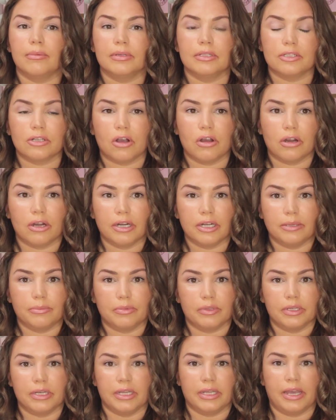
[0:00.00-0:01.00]
It's already
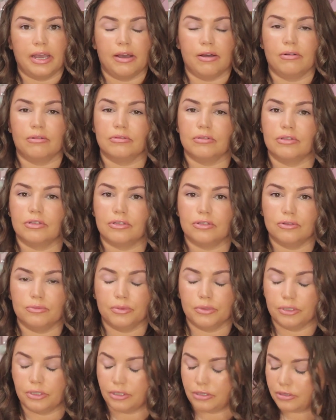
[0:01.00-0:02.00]
blending out
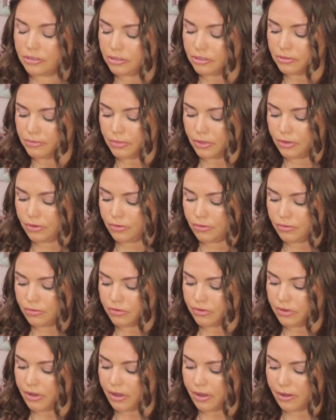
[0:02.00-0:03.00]
super
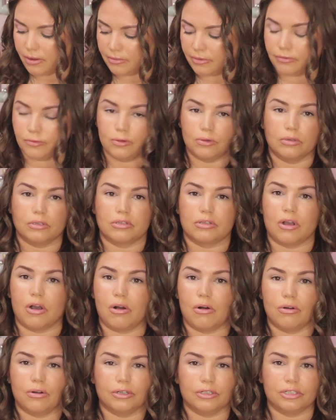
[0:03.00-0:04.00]
smooth. Of course,
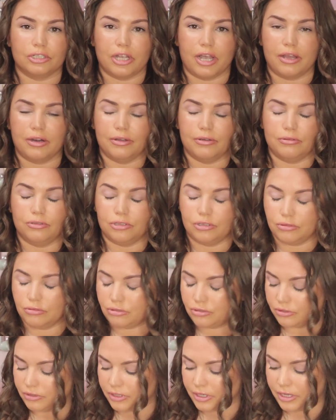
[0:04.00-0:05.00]
all her shadows
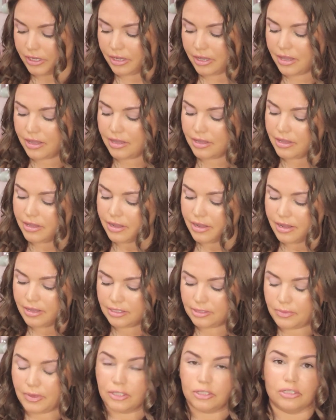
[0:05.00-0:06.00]
usually,
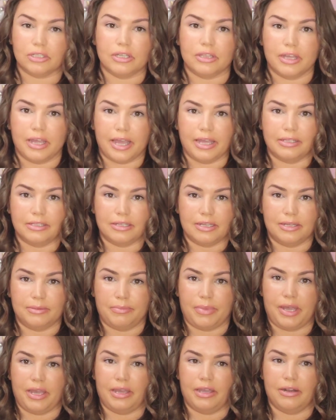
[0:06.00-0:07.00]
especially the
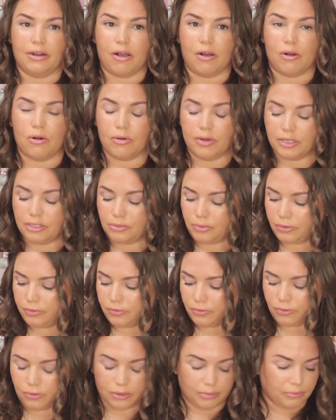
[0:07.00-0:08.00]
18 pan, always
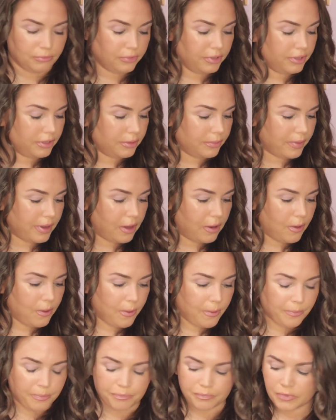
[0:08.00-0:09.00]
perform really
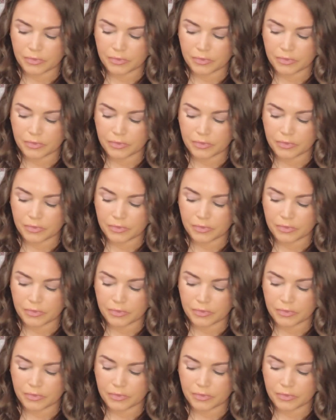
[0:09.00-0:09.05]
well.